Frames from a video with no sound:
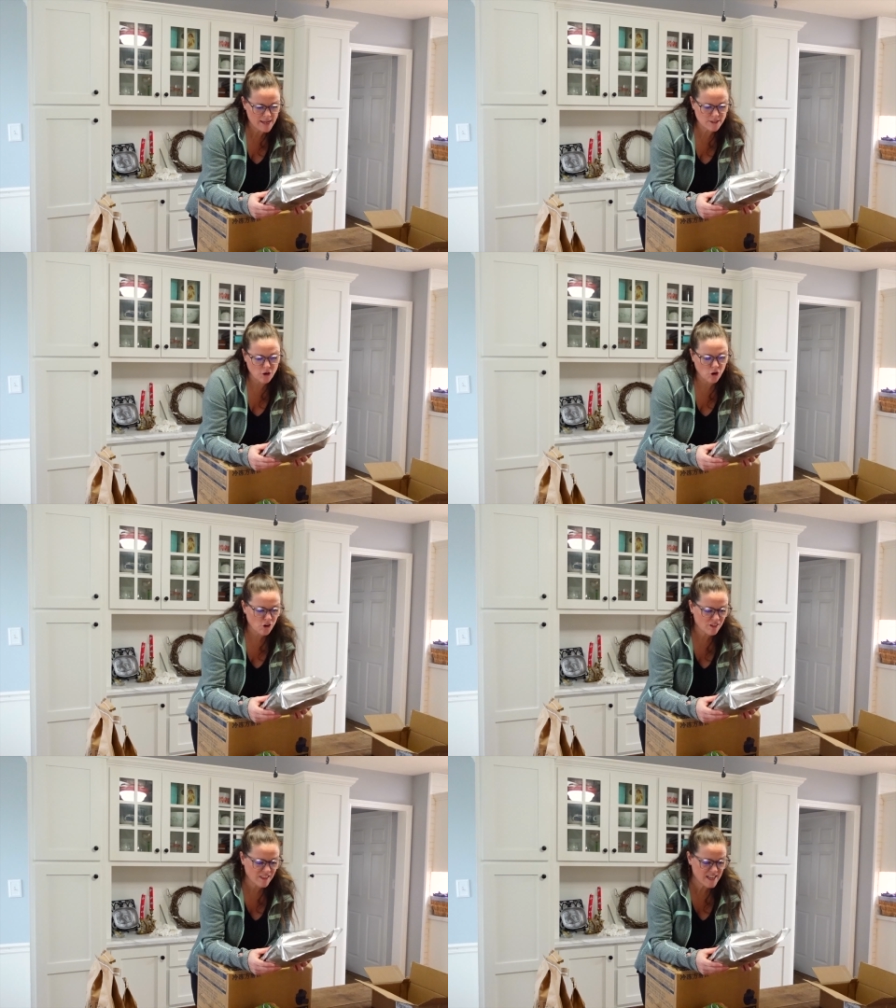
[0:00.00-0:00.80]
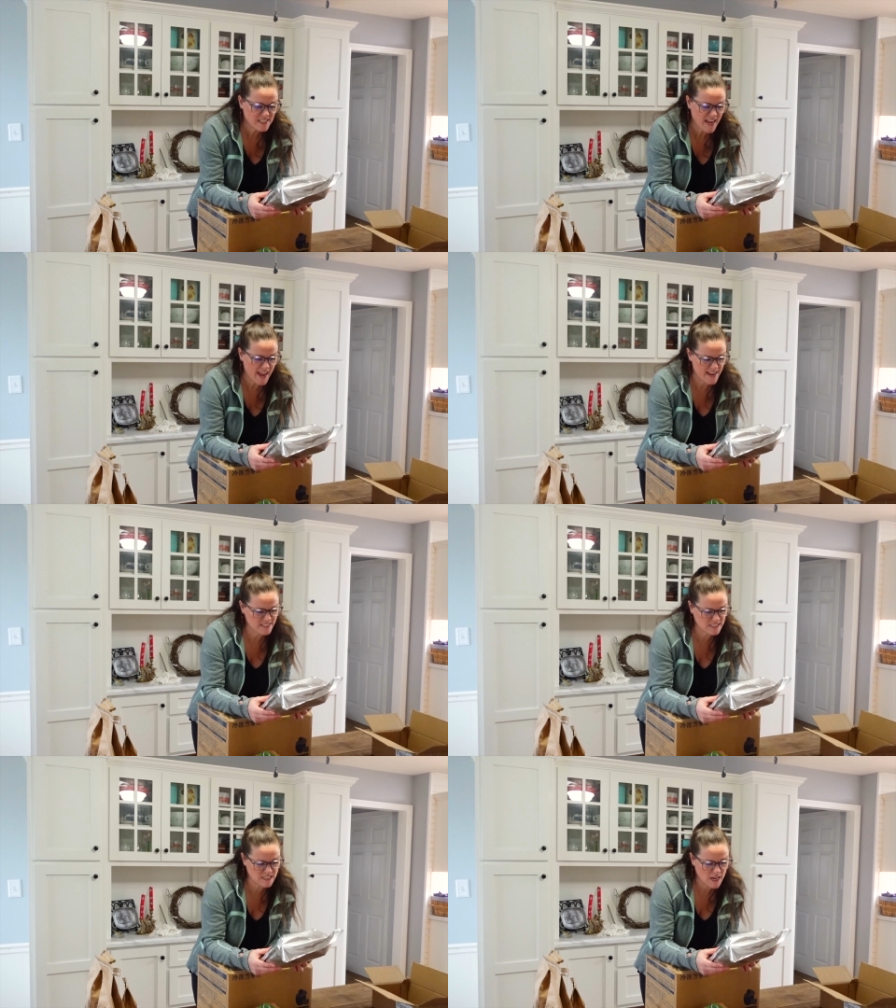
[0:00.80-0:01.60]
has an earthy
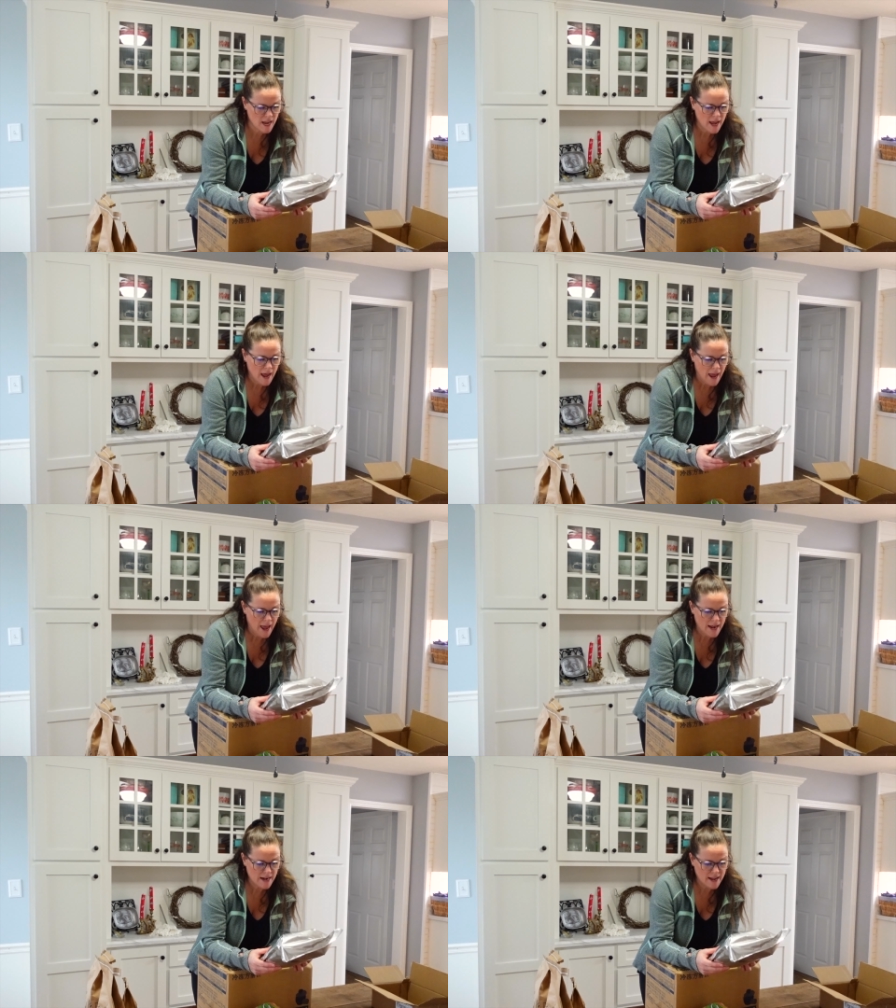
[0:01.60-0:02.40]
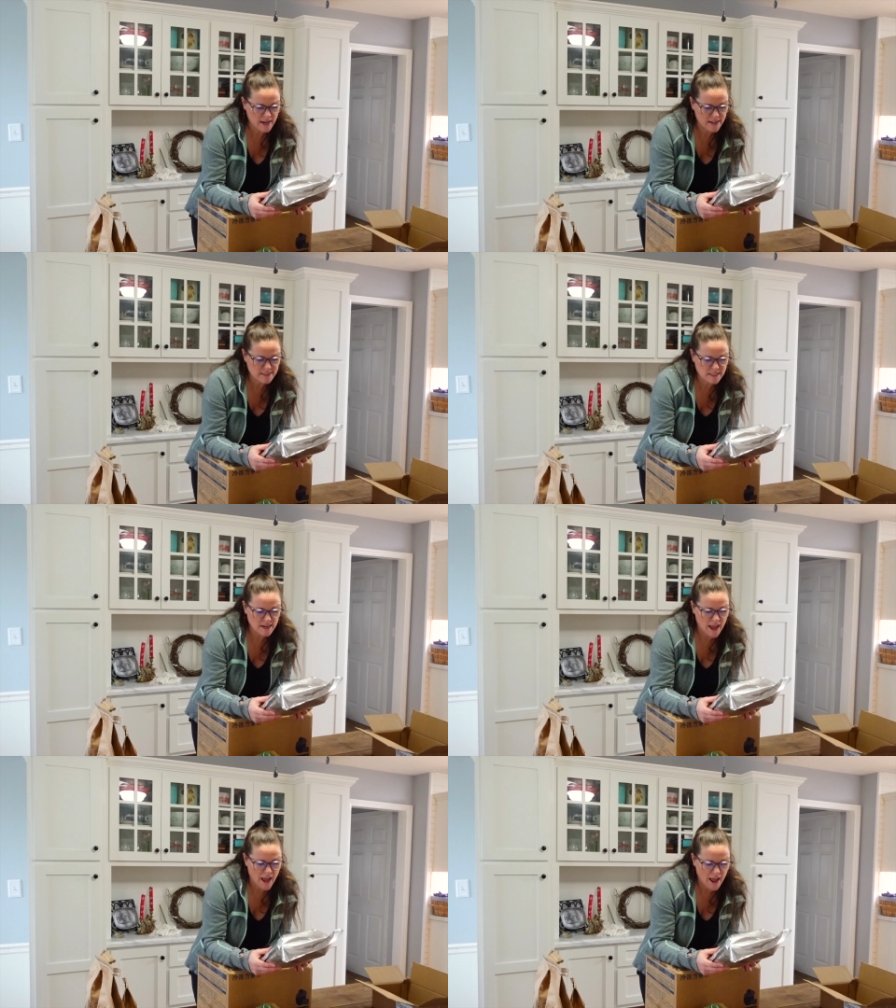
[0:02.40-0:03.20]
taste and it is an
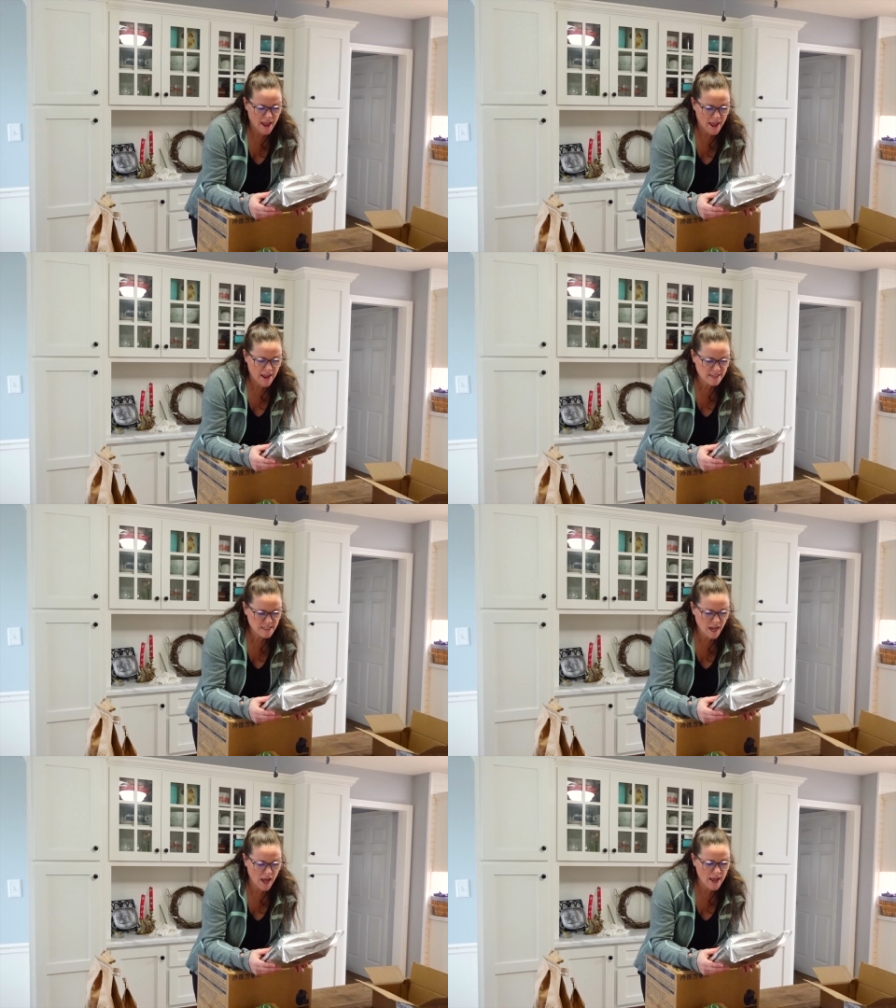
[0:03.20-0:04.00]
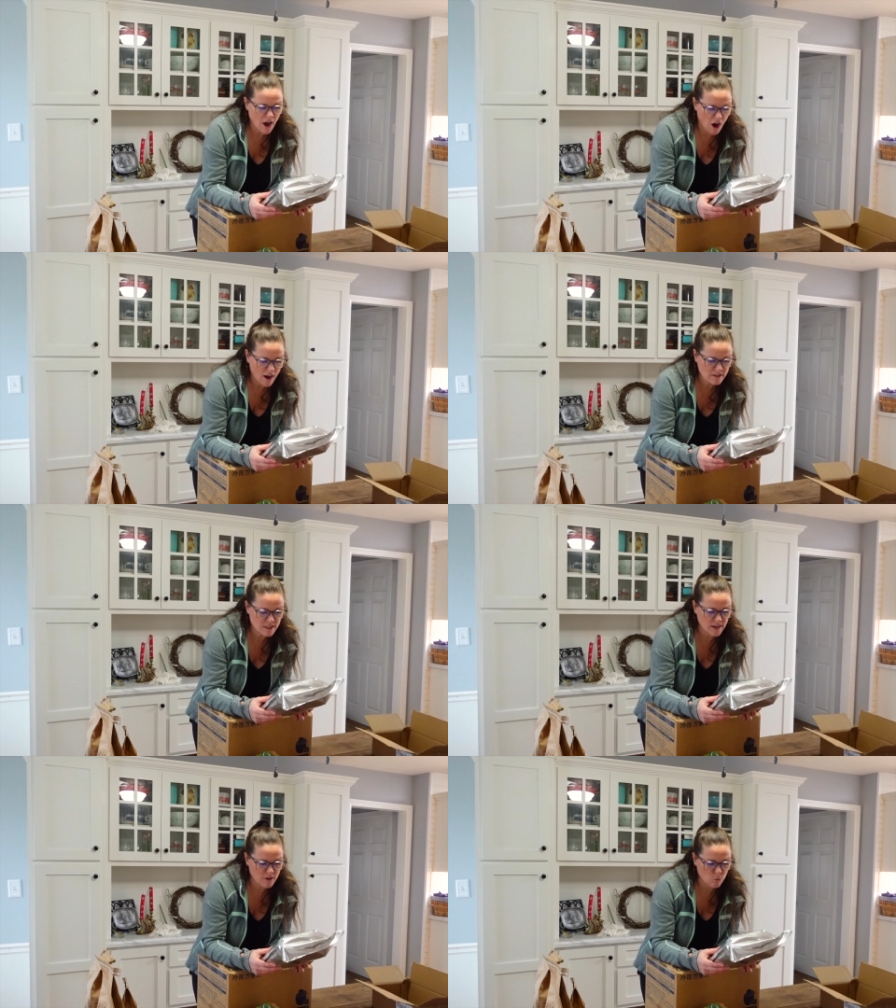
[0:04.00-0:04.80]

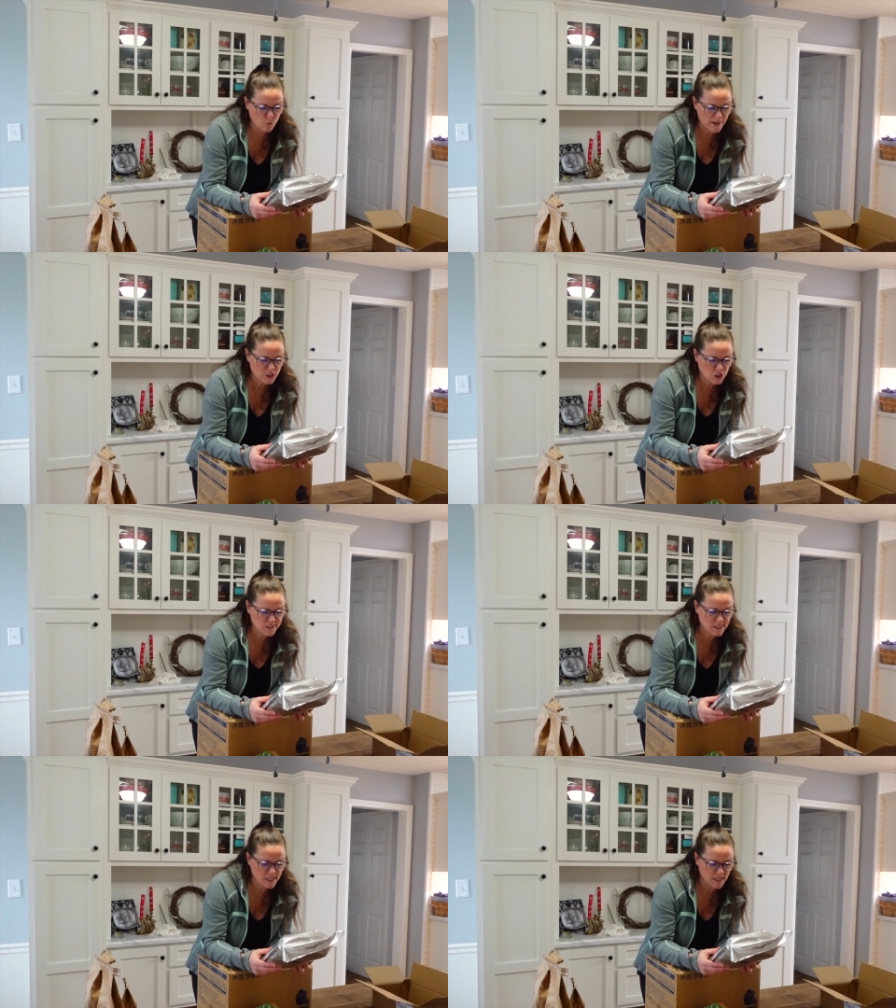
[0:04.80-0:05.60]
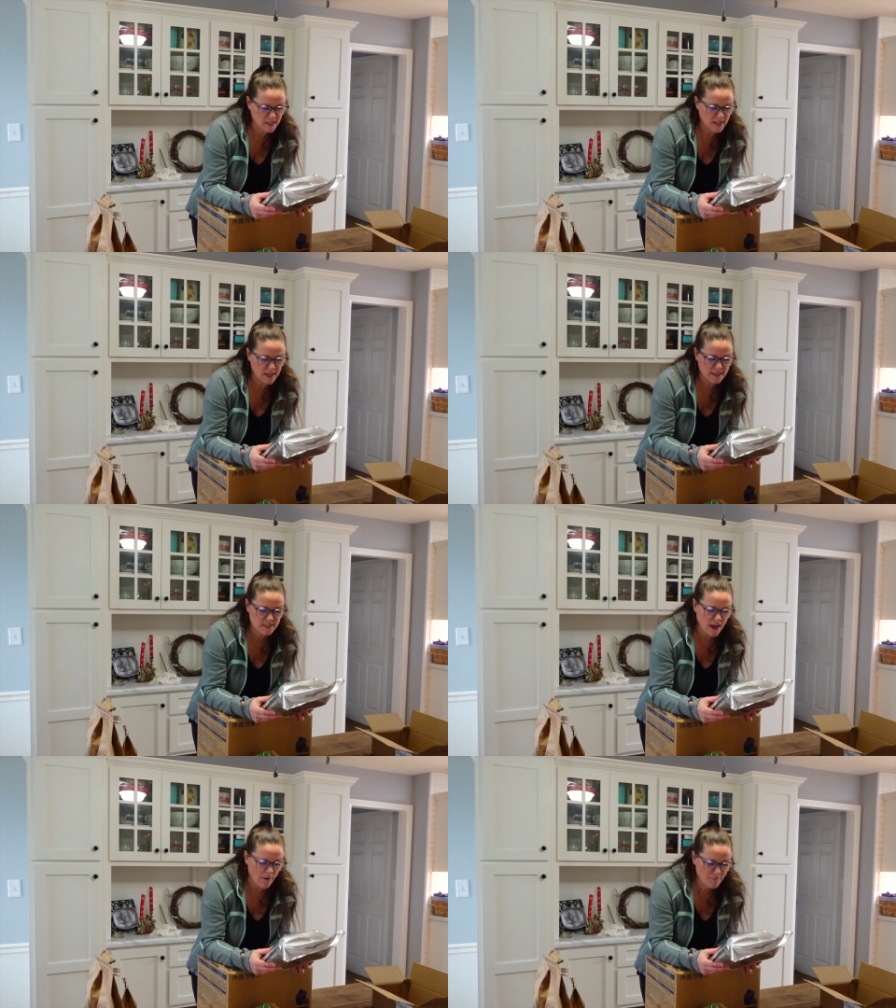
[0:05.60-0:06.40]
antioxidant rich tea. It
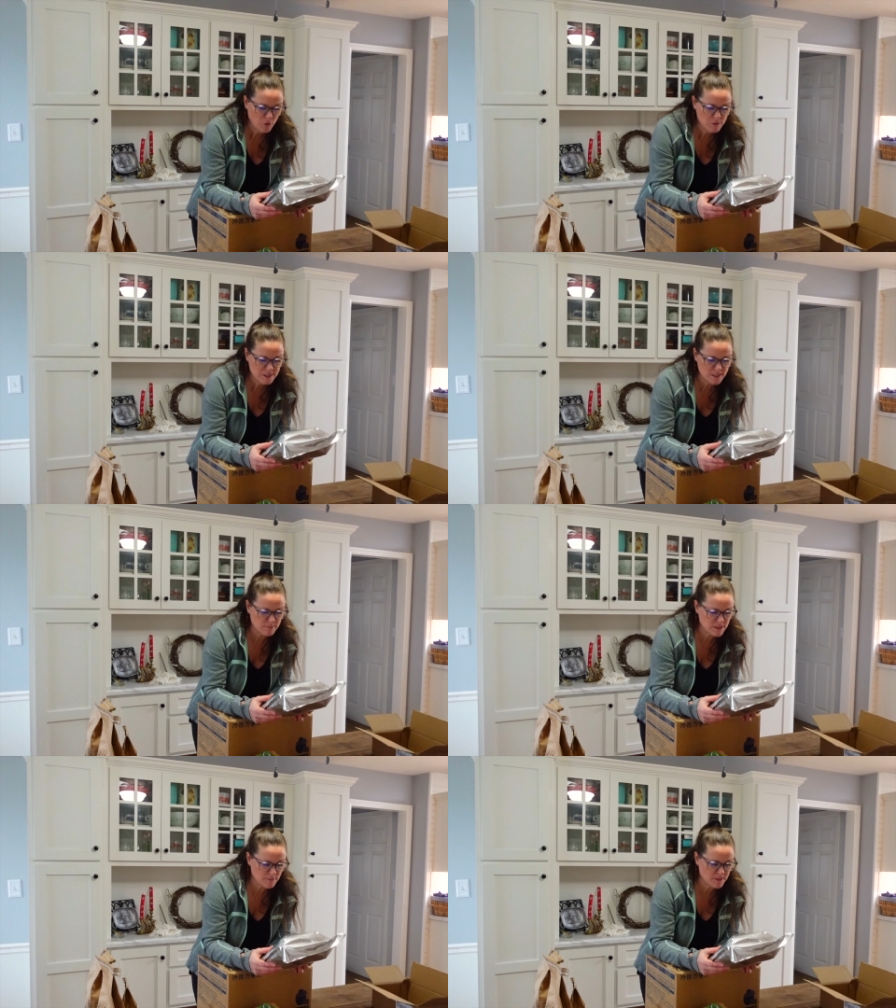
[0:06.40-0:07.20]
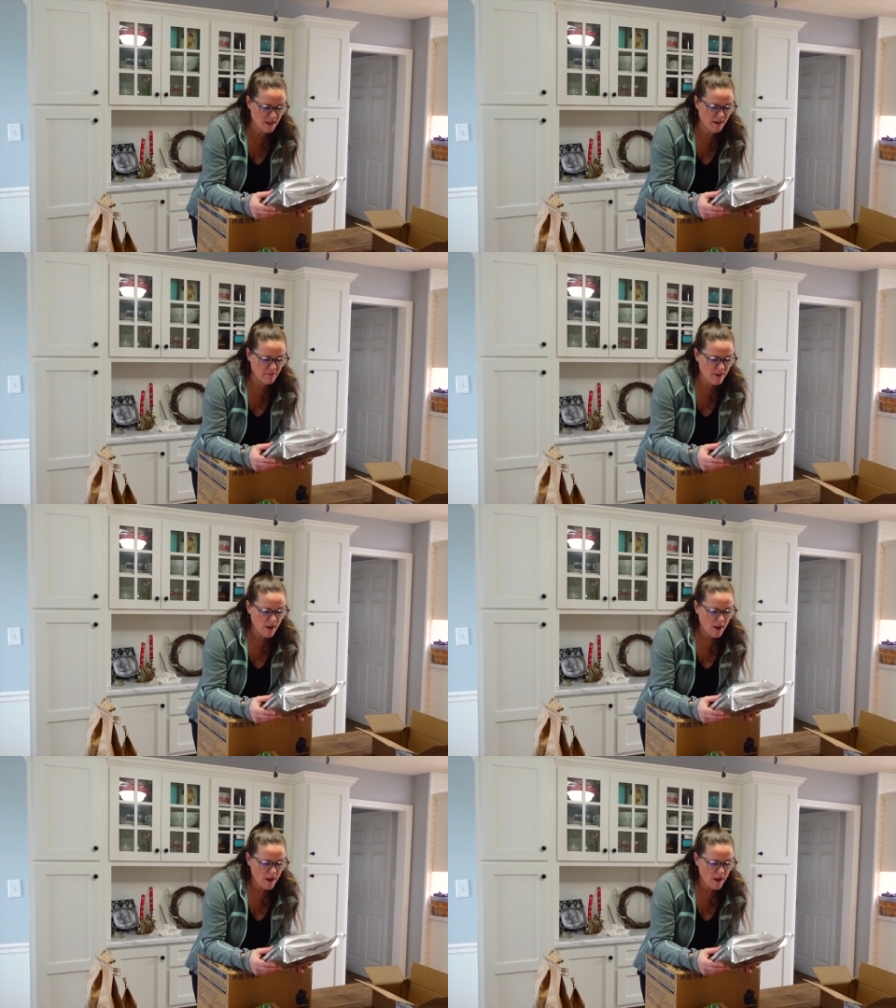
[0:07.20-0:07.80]
is helpful with symptoms of